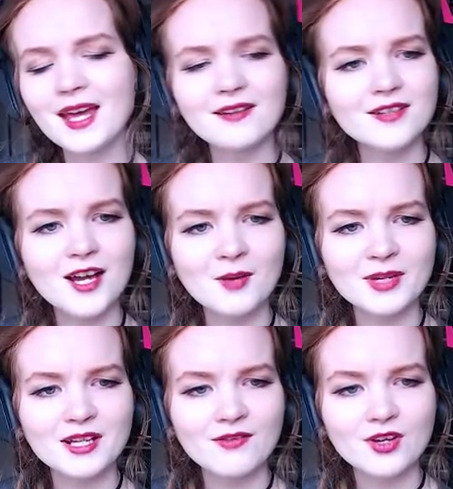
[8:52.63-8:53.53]
I don't know how
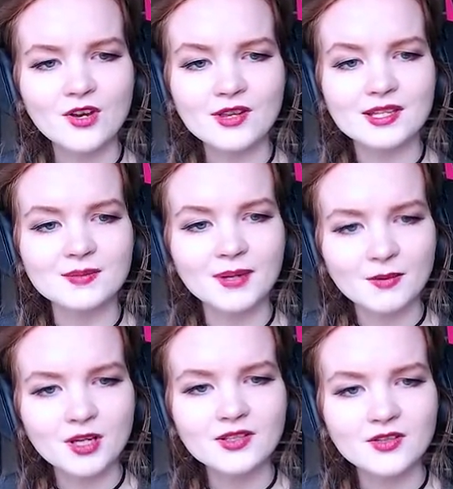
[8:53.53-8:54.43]
many of you know this, but
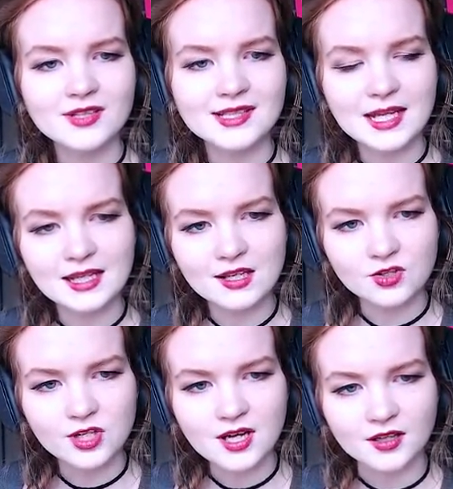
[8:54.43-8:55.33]
I'm also a stinky
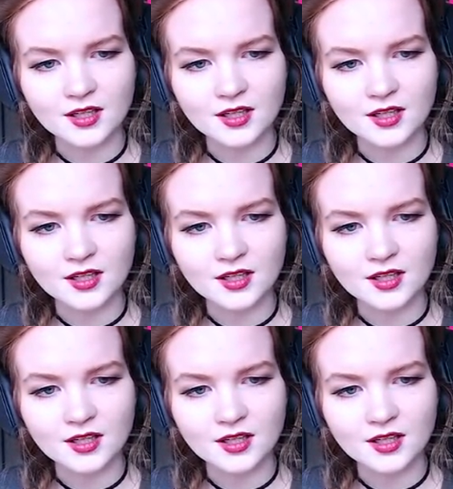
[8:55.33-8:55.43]
tree